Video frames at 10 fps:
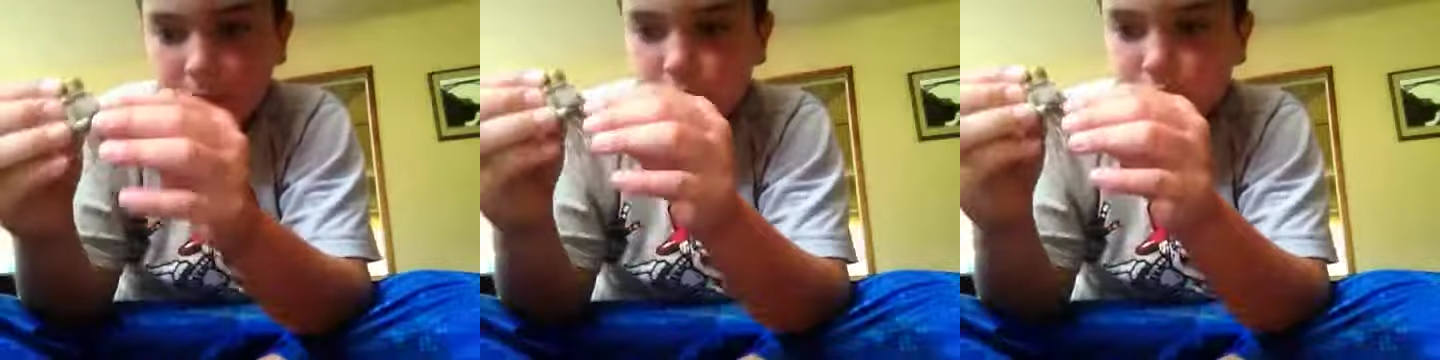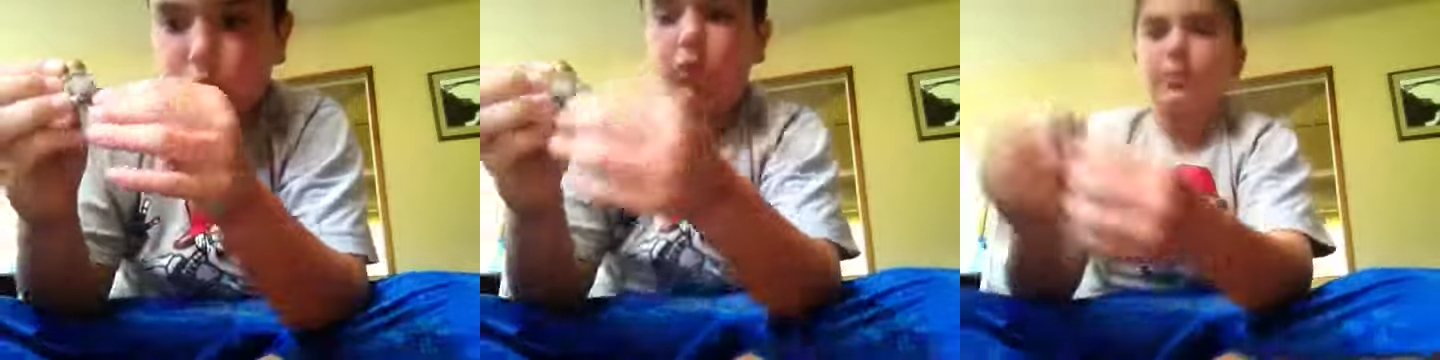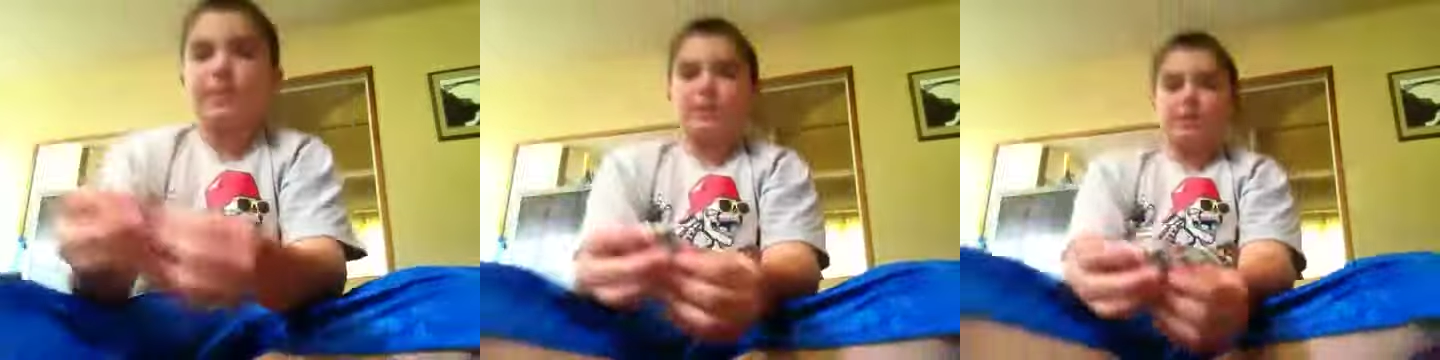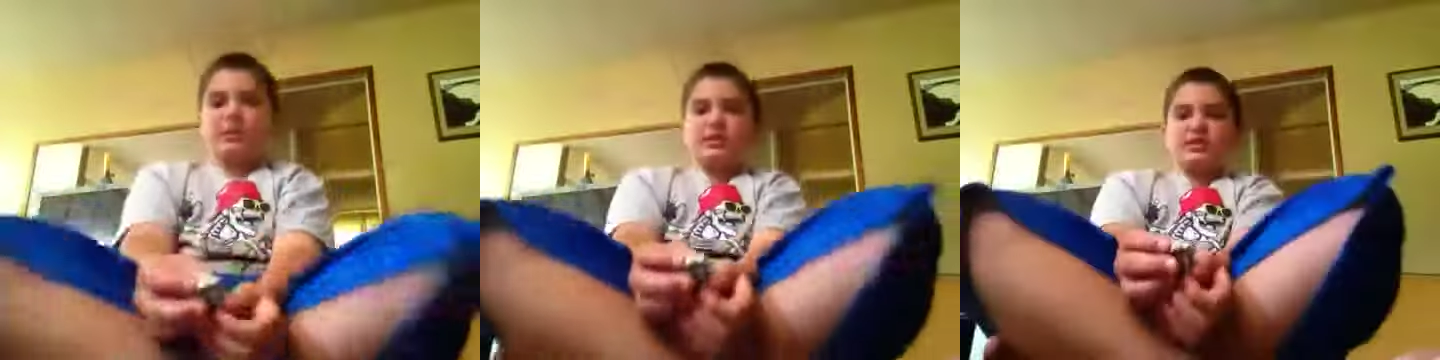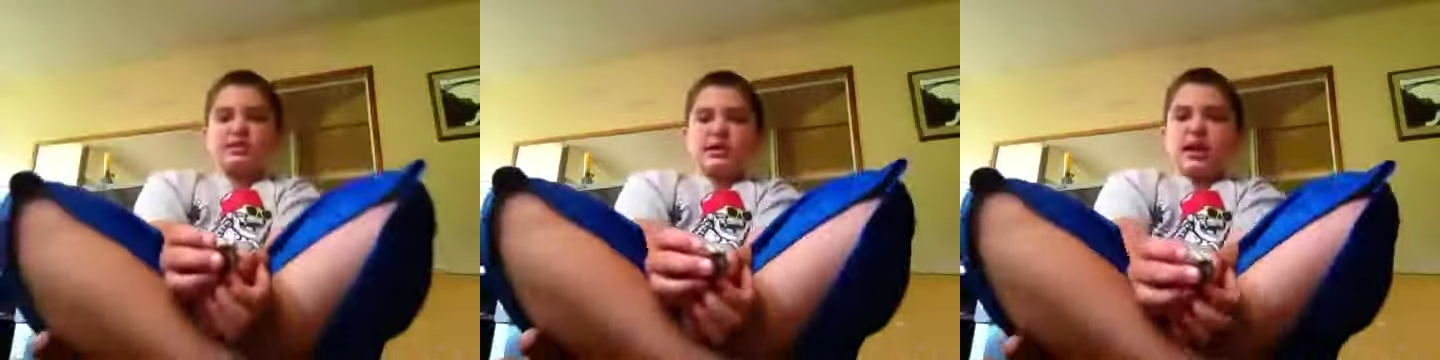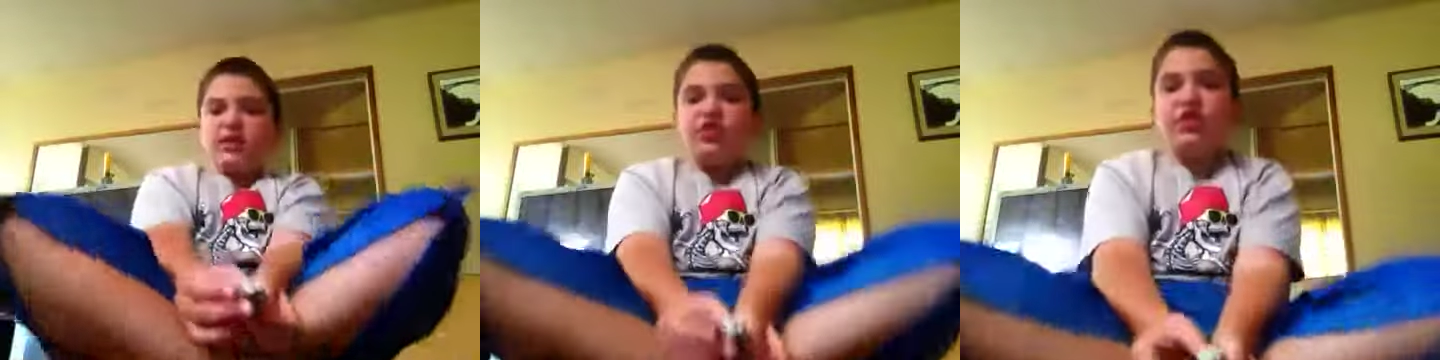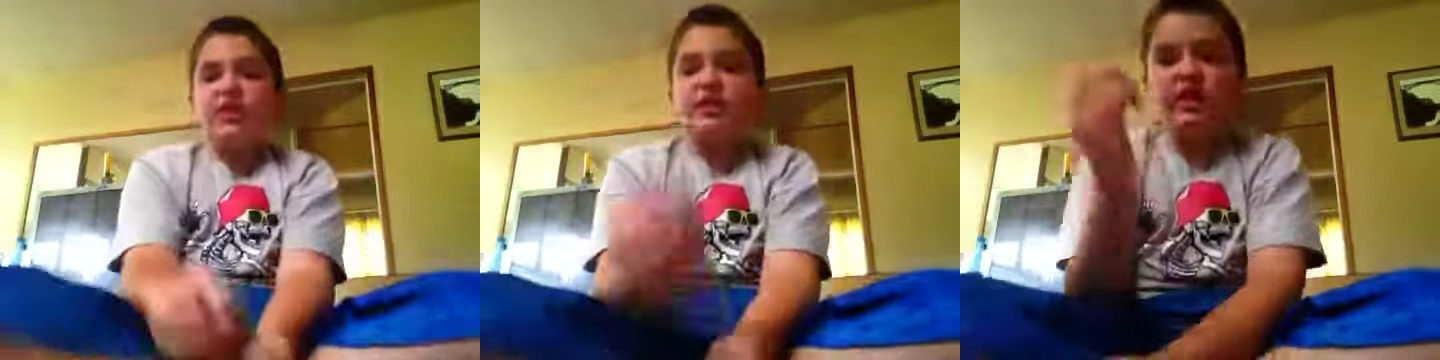What's cool about this, I
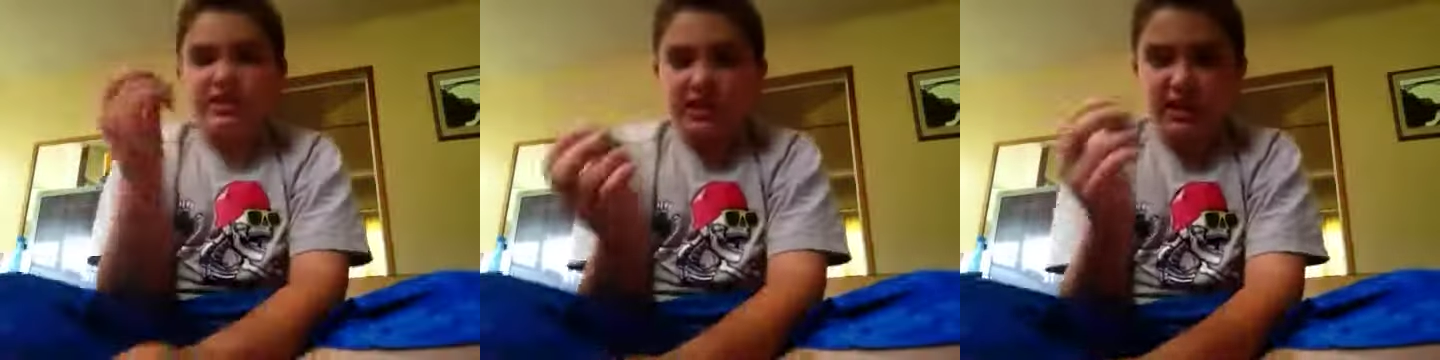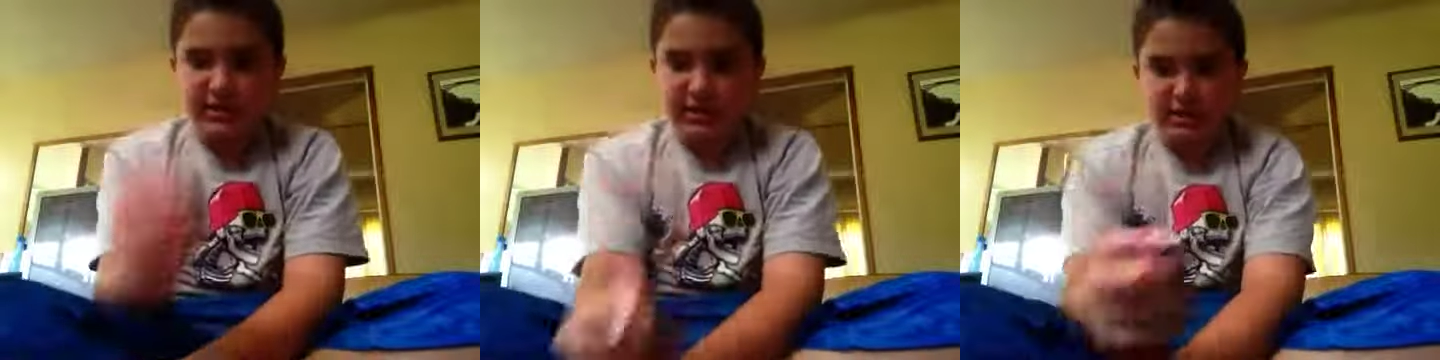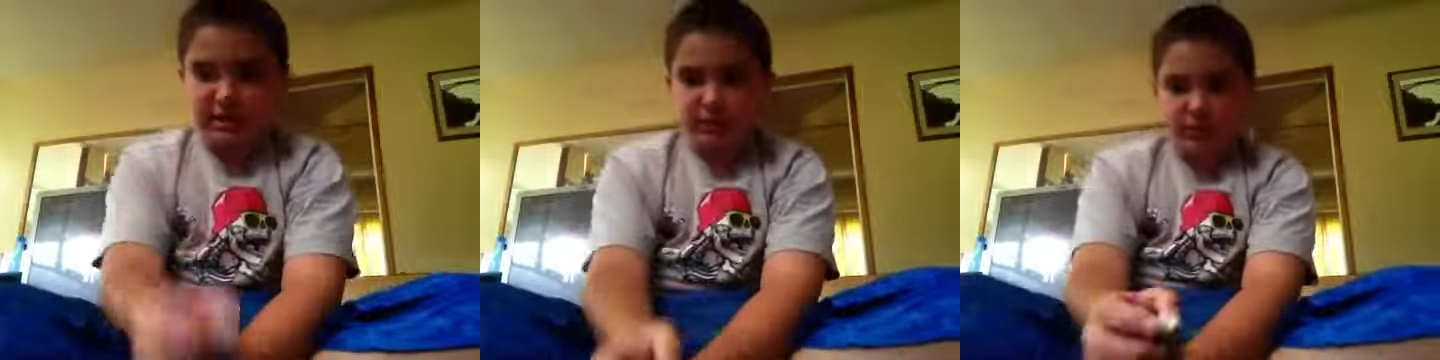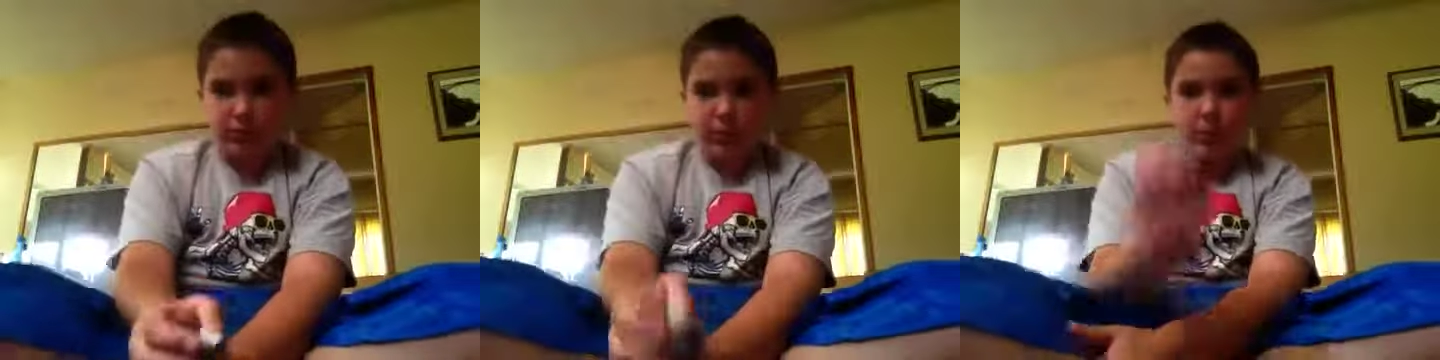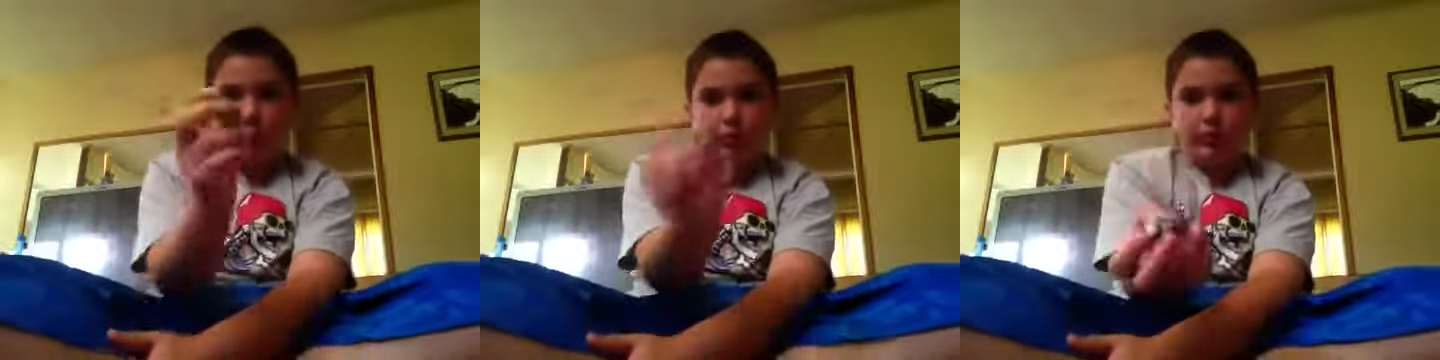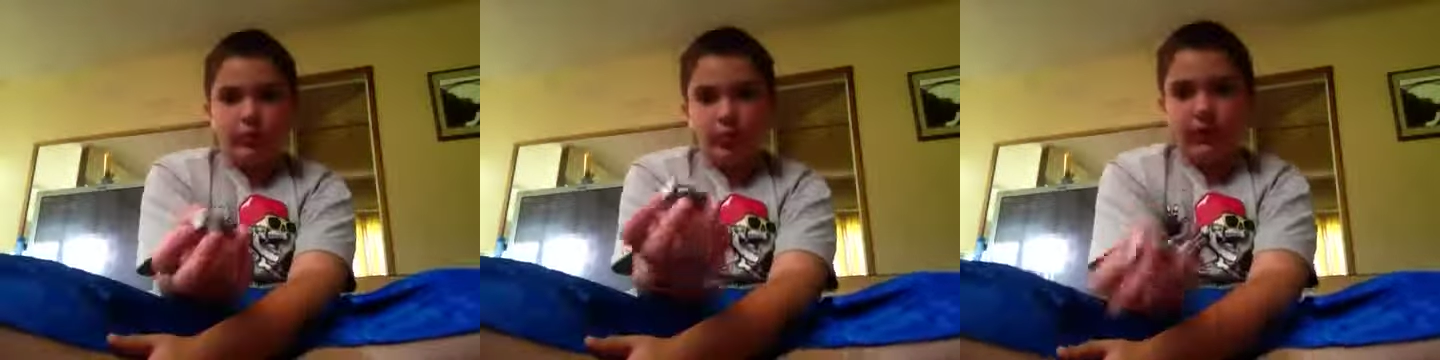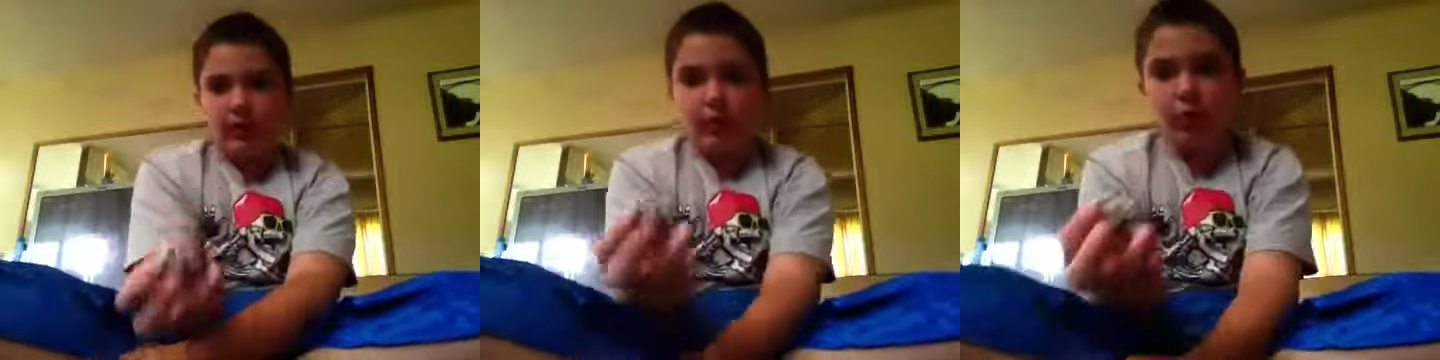think these guys are the old,
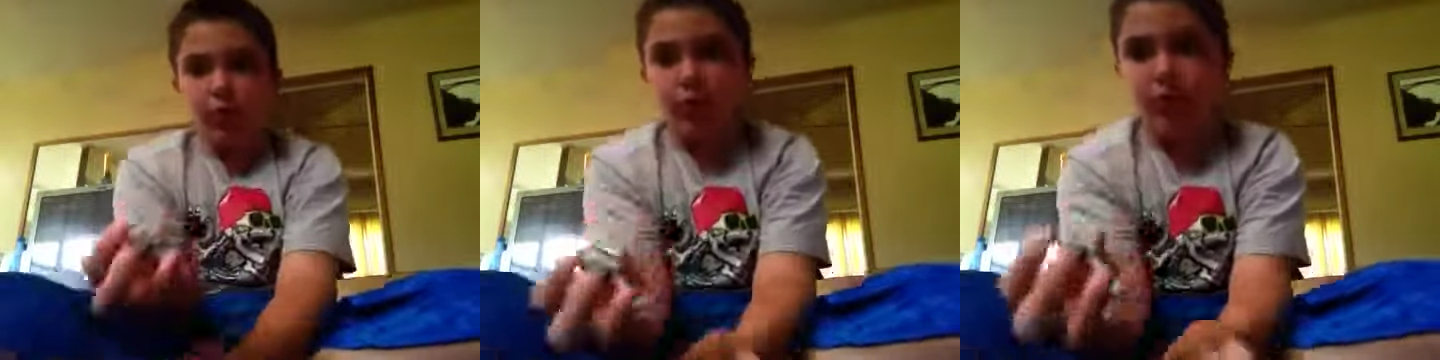like old